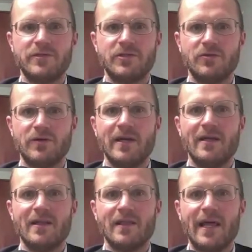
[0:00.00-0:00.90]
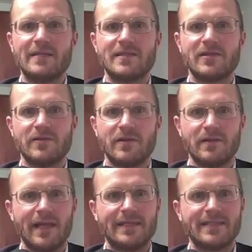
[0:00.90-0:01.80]
to less
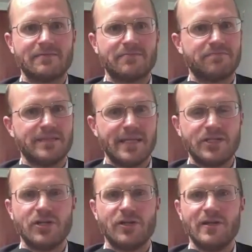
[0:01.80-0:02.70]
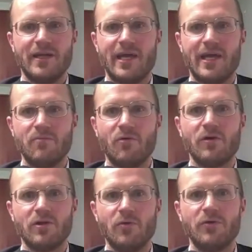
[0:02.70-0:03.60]
digital and
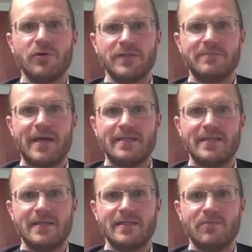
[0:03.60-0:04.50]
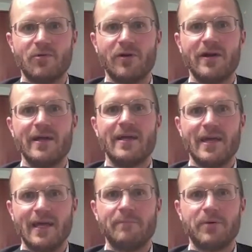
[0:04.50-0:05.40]
more local spaces, more
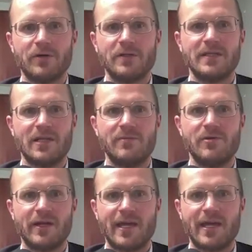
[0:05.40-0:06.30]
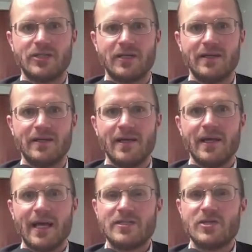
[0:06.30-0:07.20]
in-person communication,
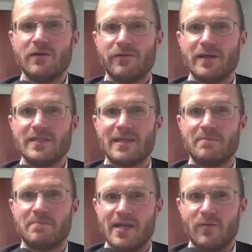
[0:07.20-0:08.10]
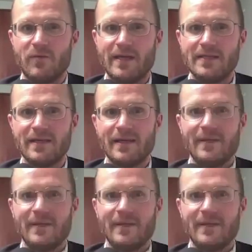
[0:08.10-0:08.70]
it's good for us in many ways.